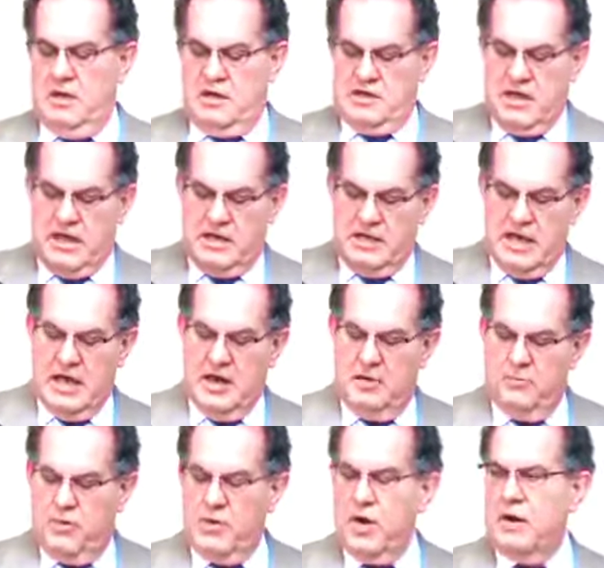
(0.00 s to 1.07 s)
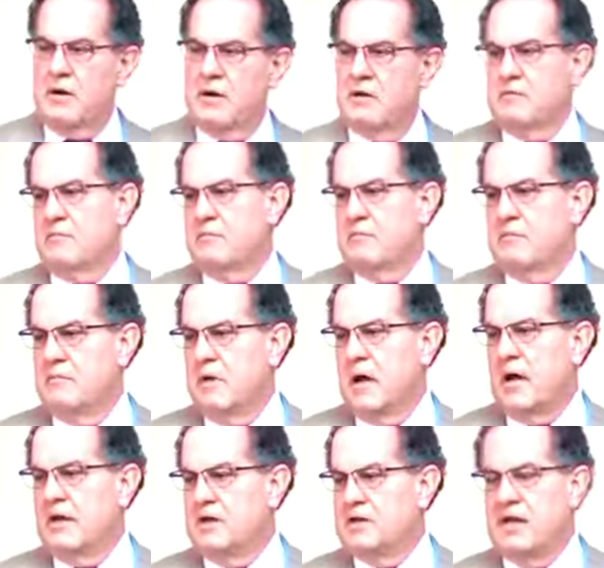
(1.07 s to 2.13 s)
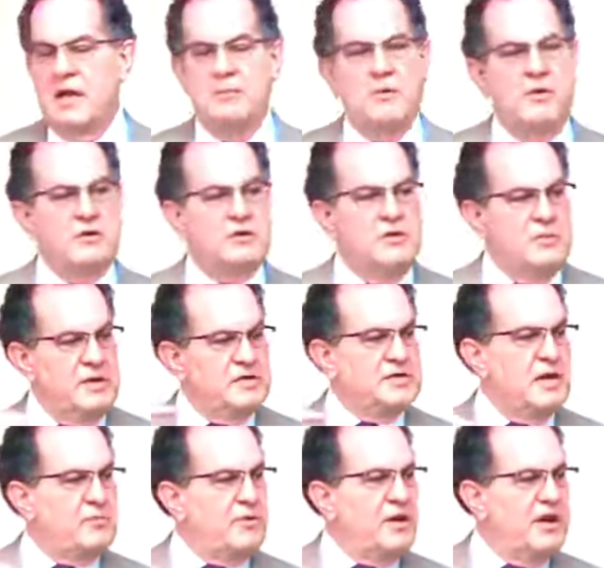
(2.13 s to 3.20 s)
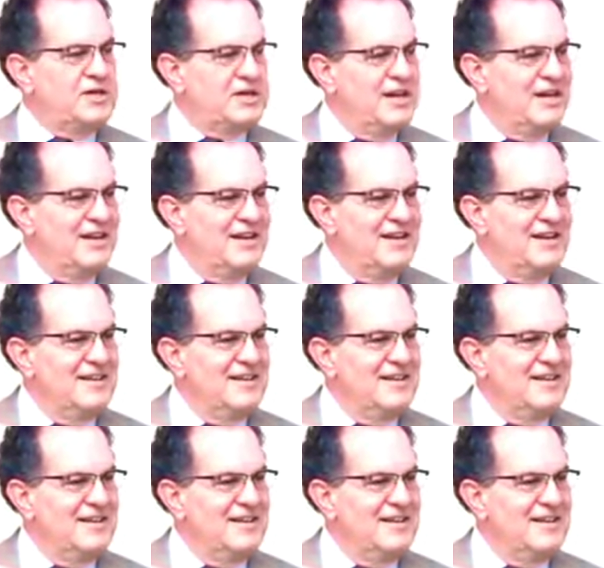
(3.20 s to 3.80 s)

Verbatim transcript: set it down and put it on the table. There's going to be a separation.